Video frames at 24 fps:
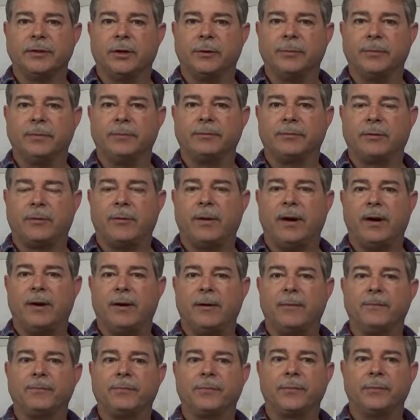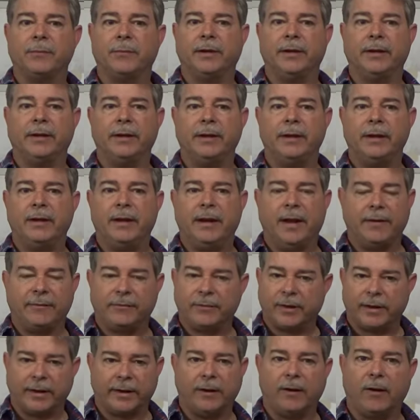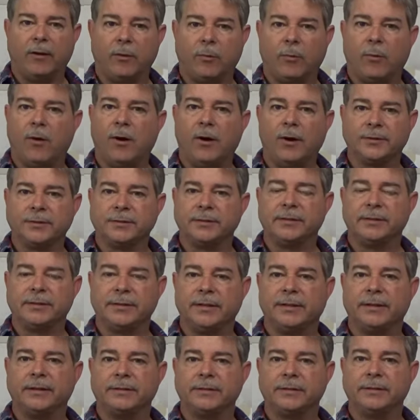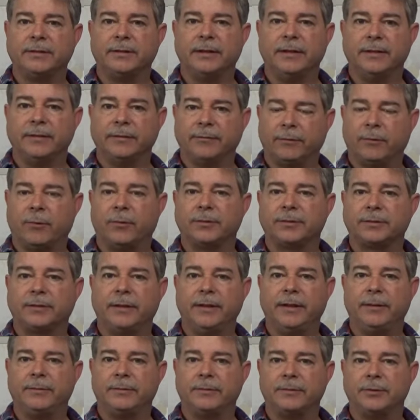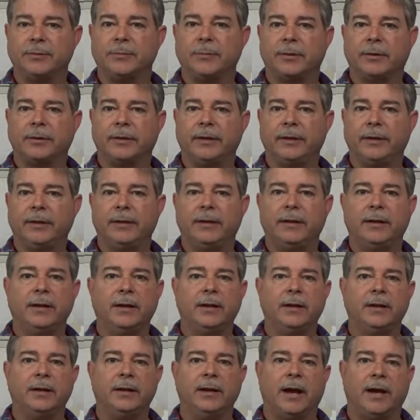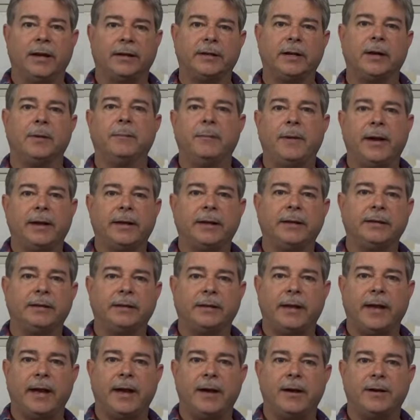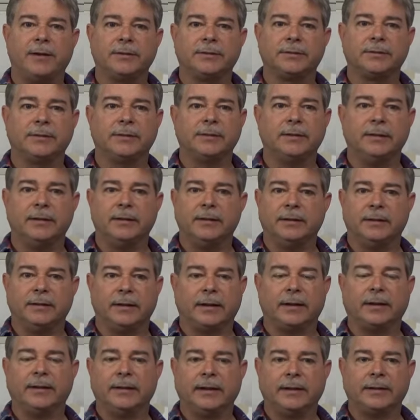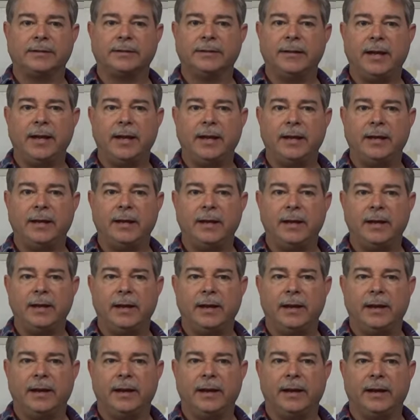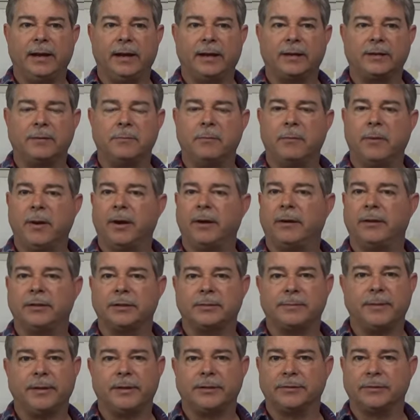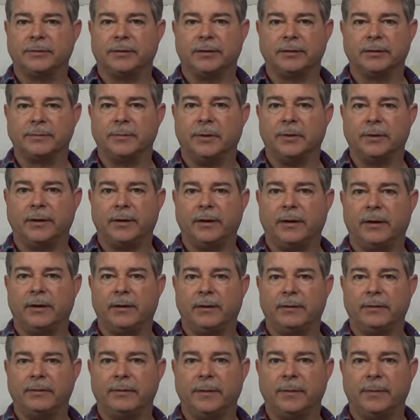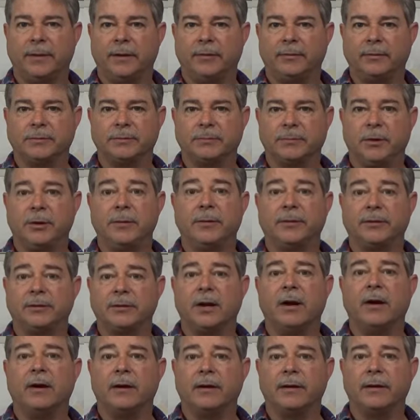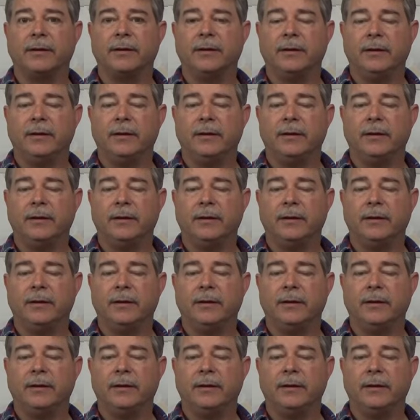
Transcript: open for a while, but after I got all the walls and ceilings and the floors clean with super clean, I'd come back into the house like the next day, and I could barely smell cigarette smoke at all. I mean, it was pretty much gone.